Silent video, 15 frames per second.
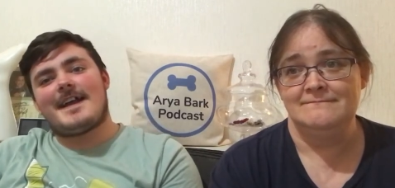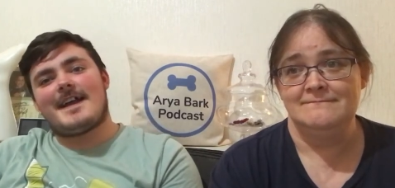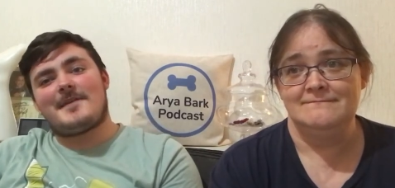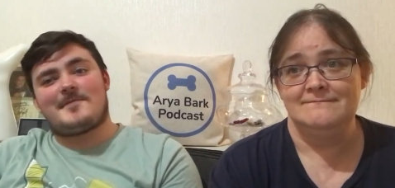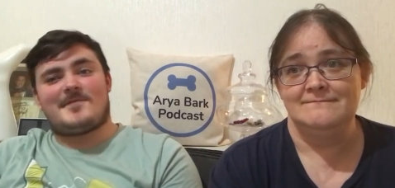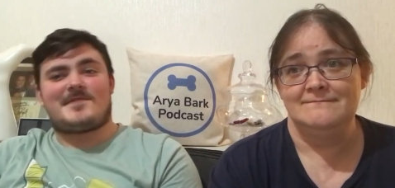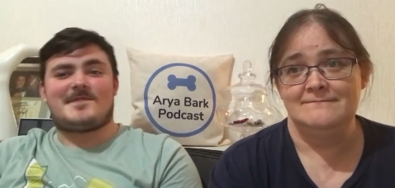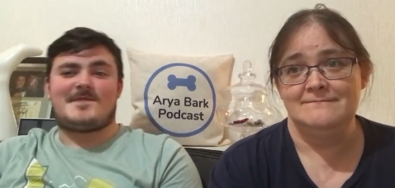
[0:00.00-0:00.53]
Speaker 1: it
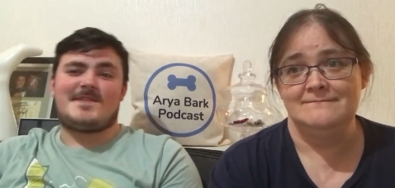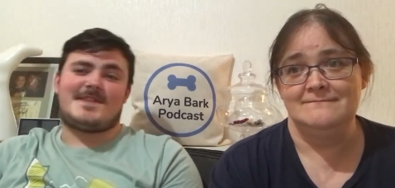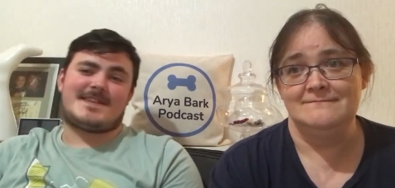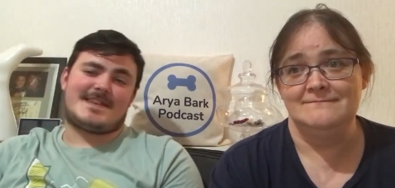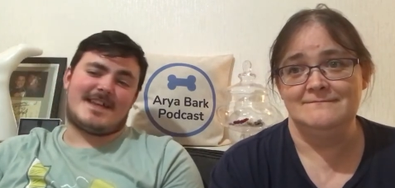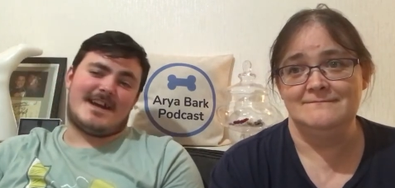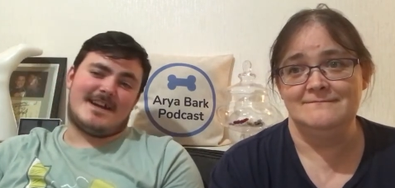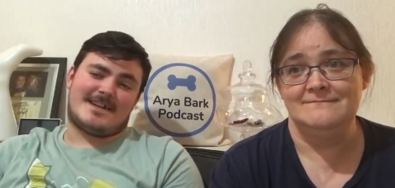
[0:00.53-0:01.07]
would have just
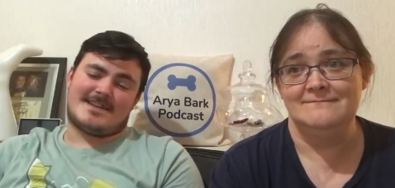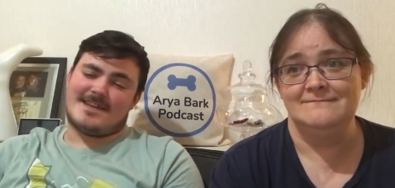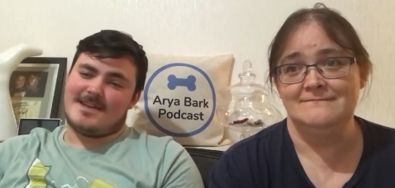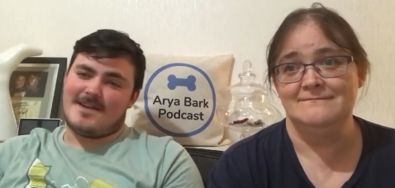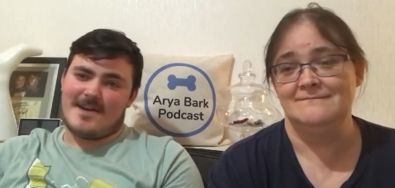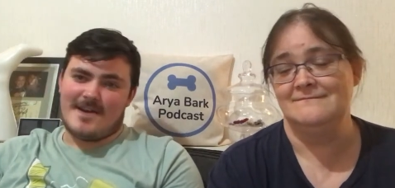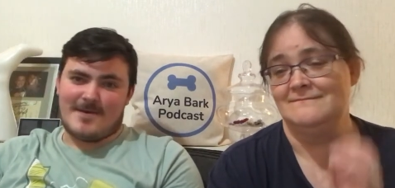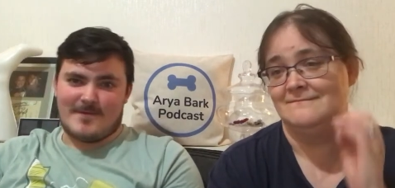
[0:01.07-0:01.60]
sucked.
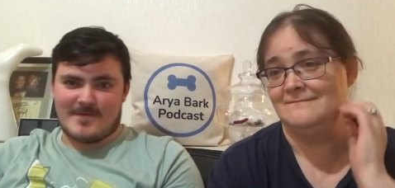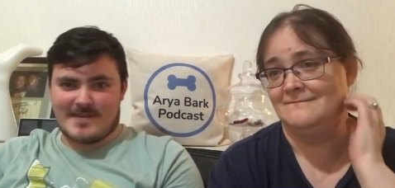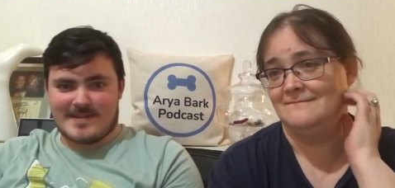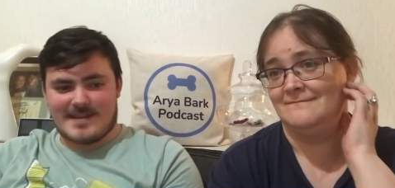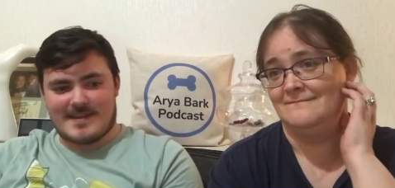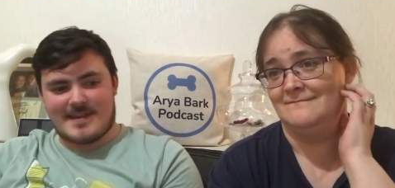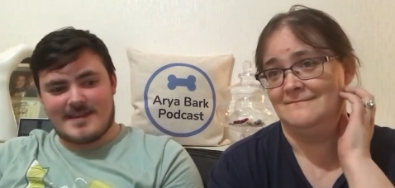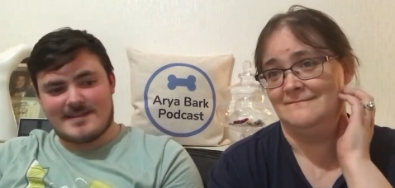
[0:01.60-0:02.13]
I, I would
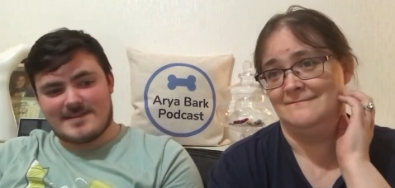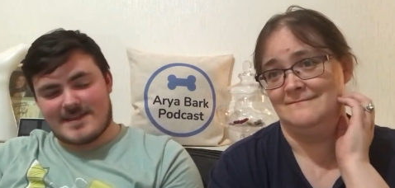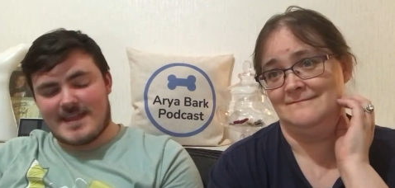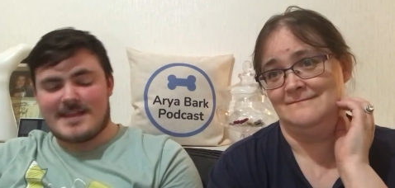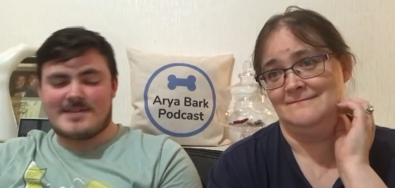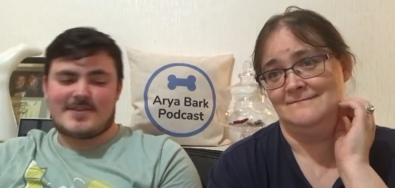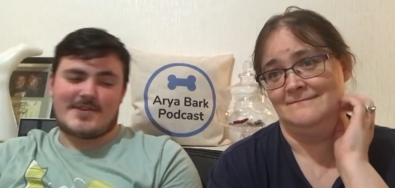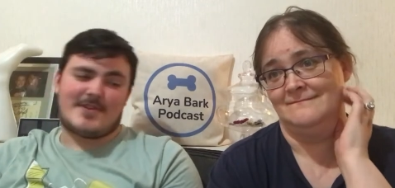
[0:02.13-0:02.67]

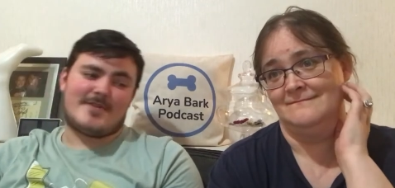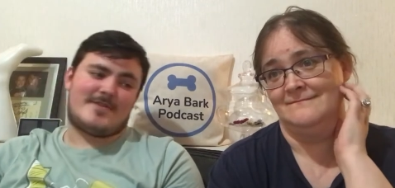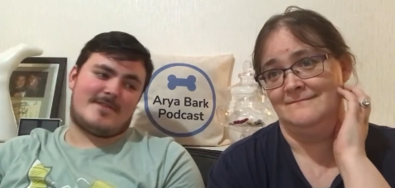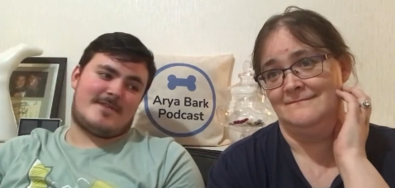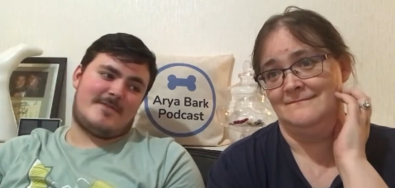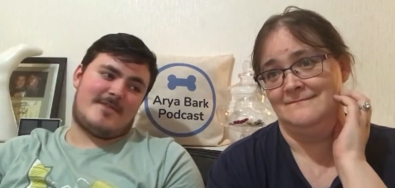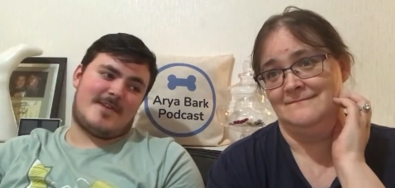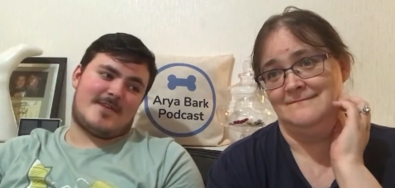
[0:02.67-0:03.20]
then struggle
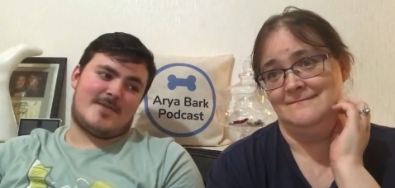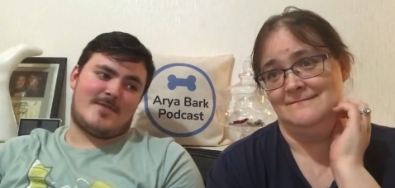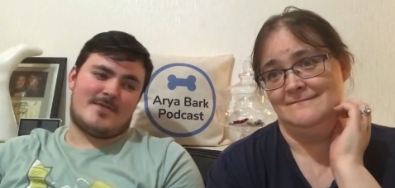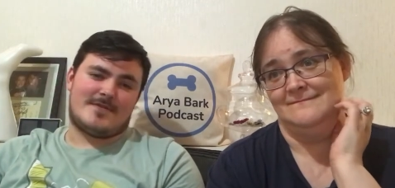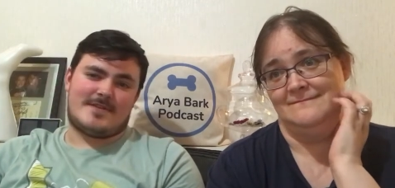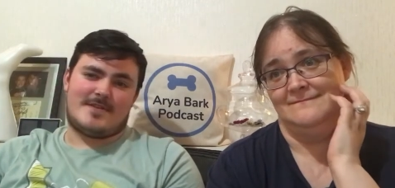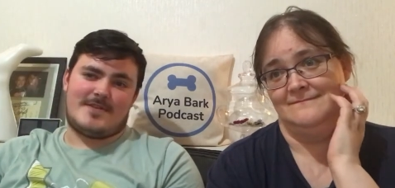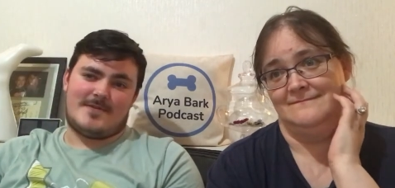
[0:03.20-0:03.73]
to figure out
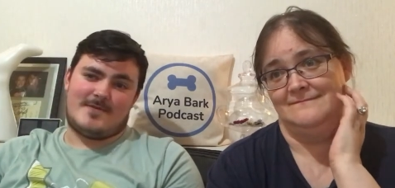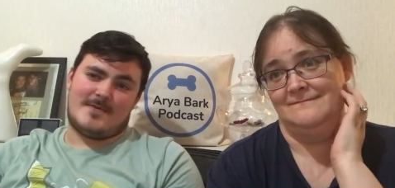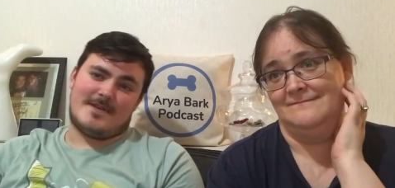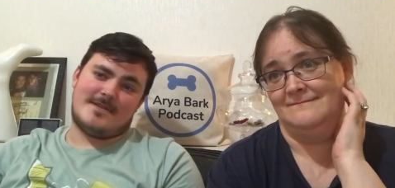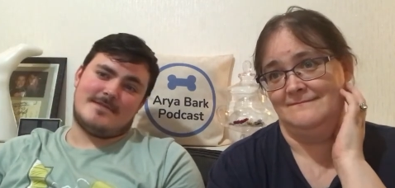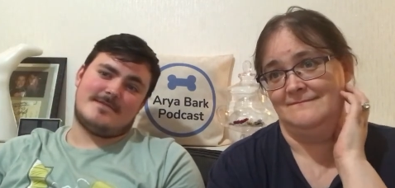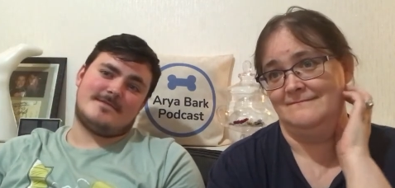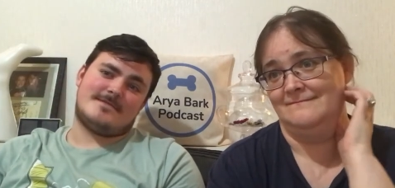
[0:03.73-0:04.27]
what to do with
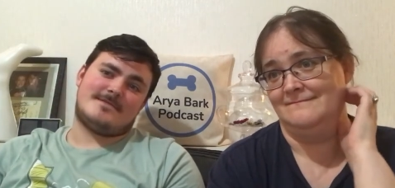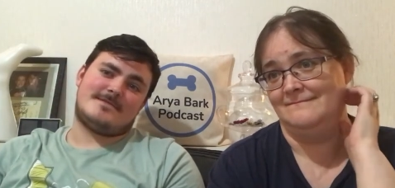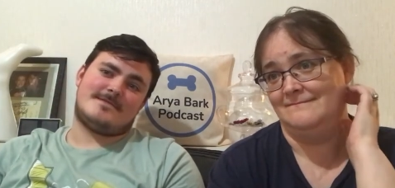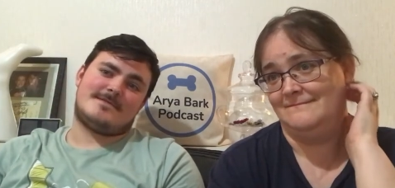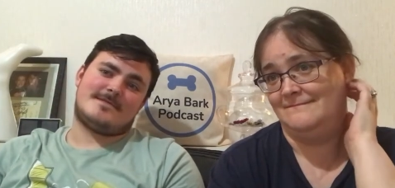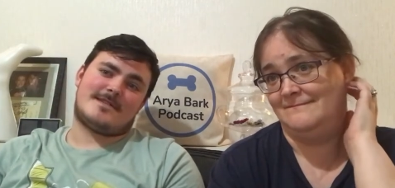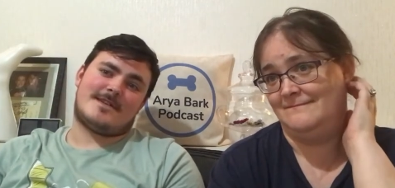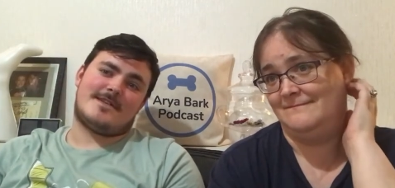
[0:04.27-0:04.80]
it.
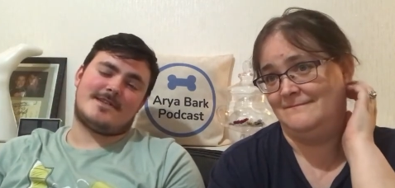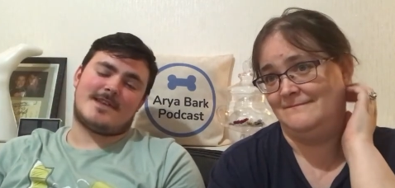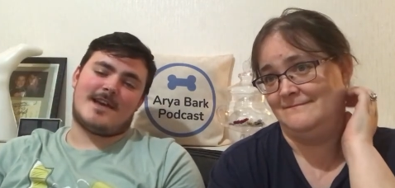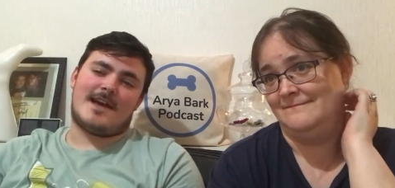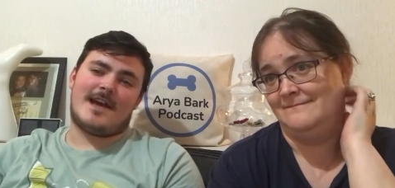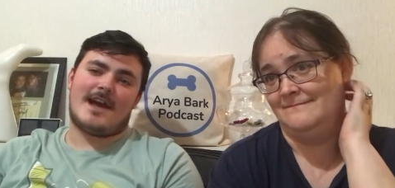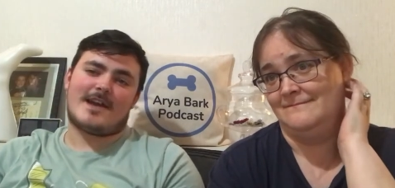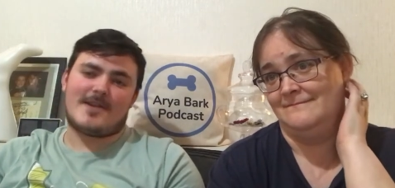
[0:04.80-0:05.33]
Because I,
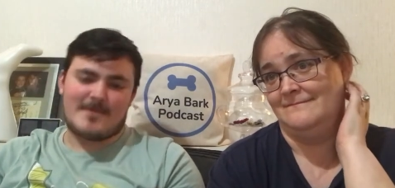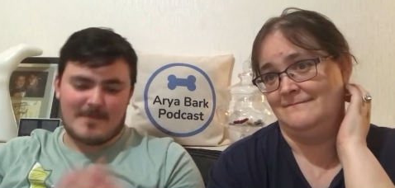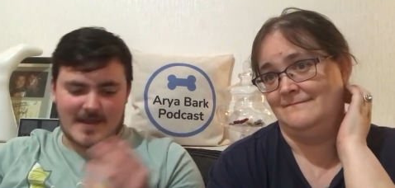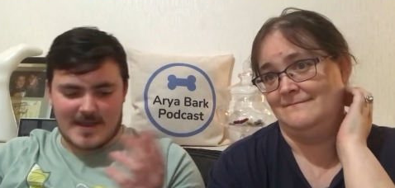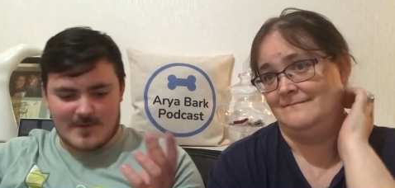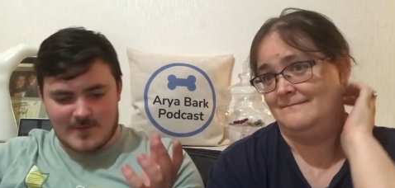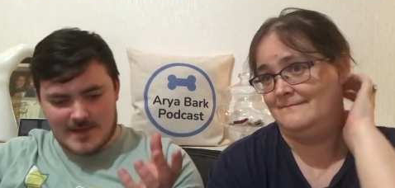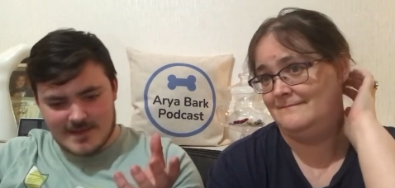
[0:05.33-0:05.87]
I could make
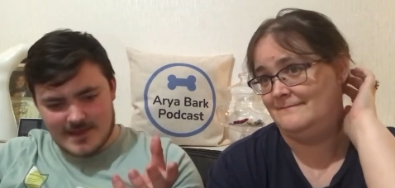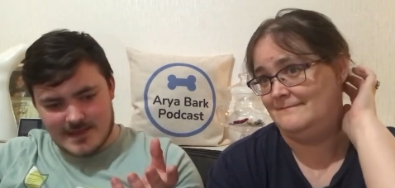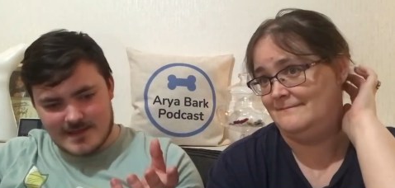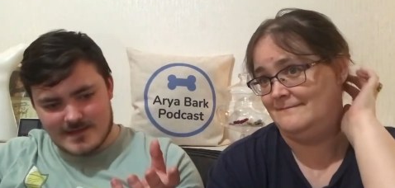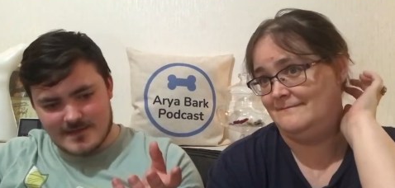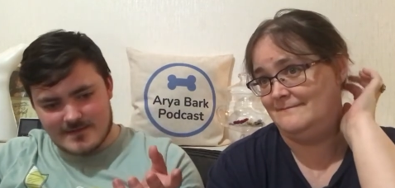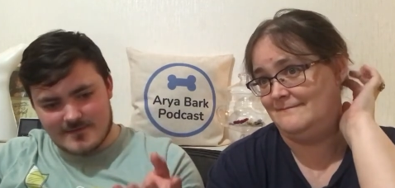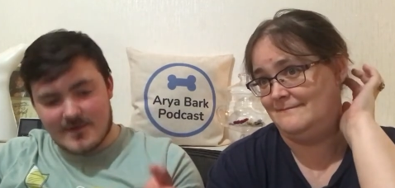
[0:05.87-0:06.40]
a wee, like,
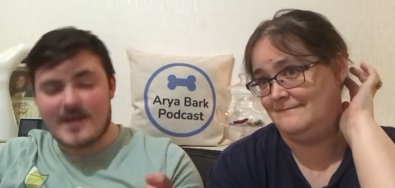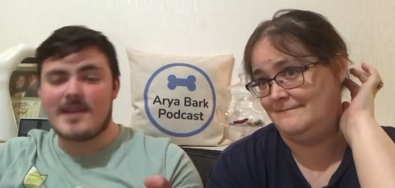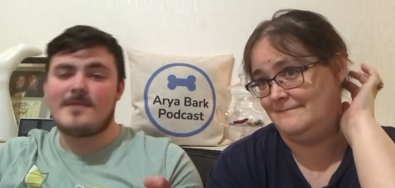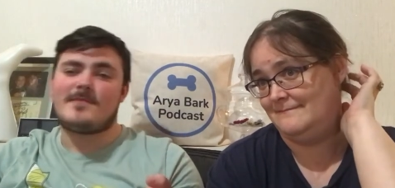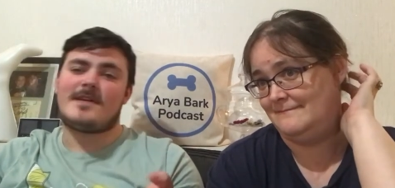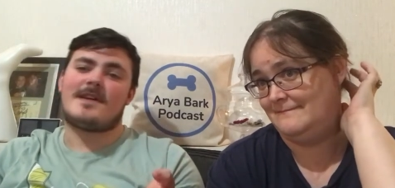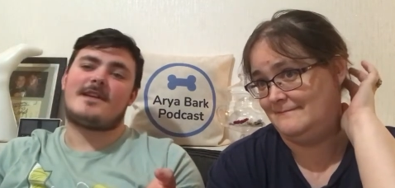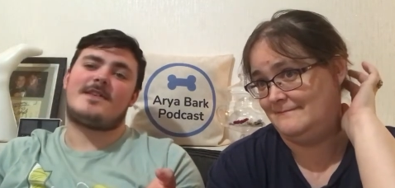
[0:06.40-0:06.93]
granny
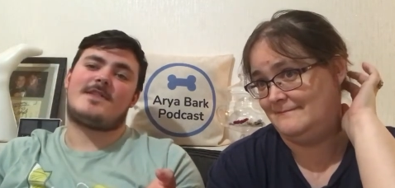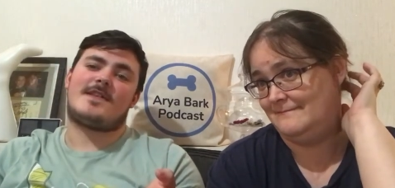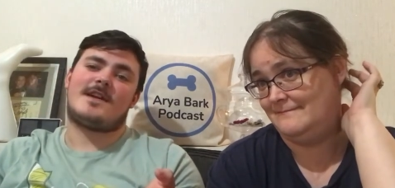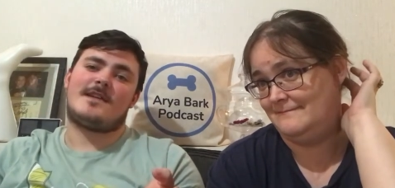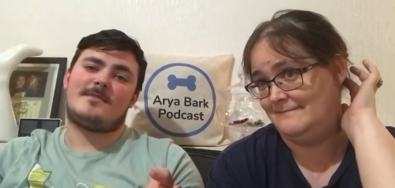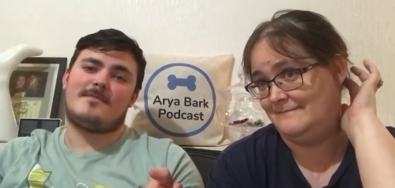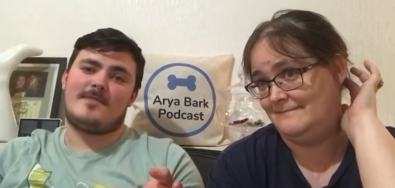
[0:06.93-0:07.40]
blanket thing,